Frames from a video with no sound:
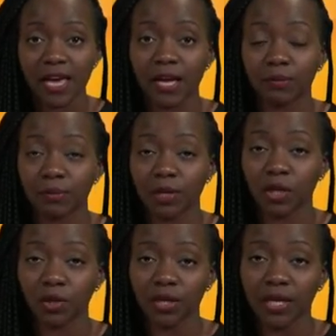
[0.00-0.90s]
and we
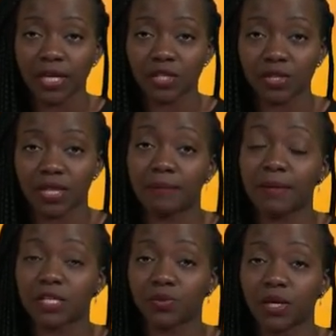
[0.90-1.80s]
will look into
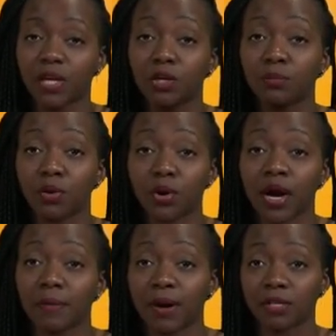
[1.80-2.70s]
them as we learn
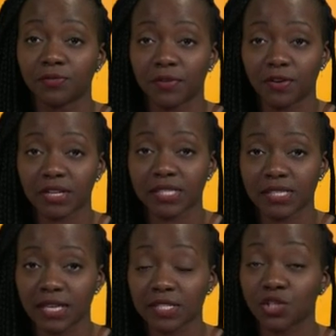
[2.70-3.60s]
more about various
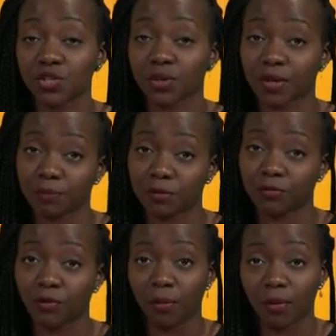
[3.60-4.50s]
tests you can
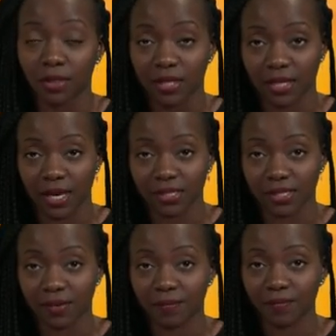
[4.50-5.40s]
perform on the
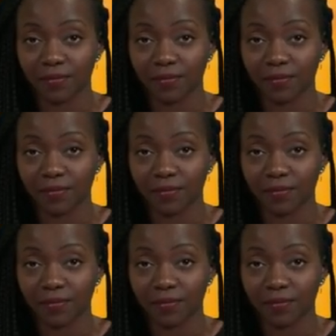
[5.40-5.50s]
data.